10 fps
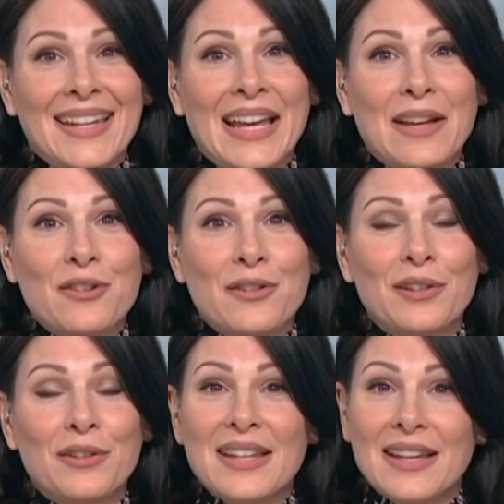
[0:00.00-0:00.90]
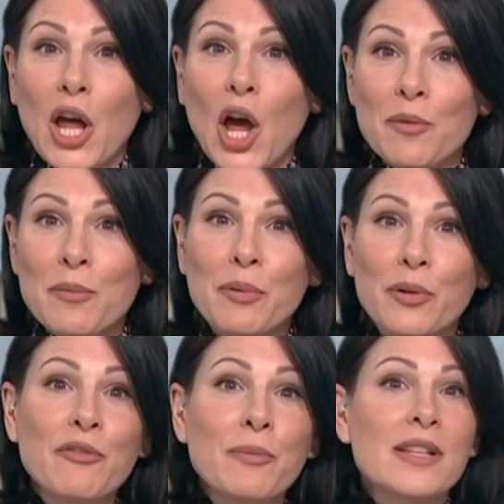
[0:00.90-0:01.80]
Now, during lockdown, home
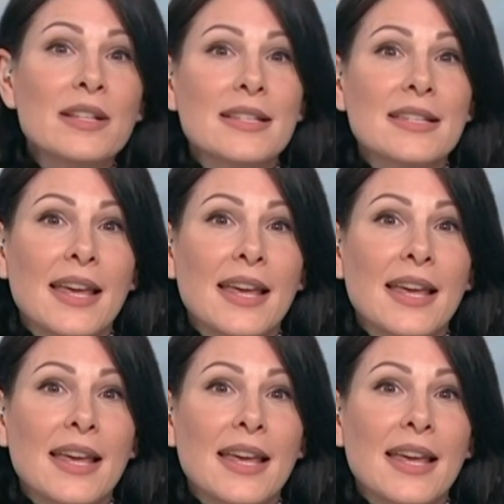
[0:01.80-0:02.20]
improvements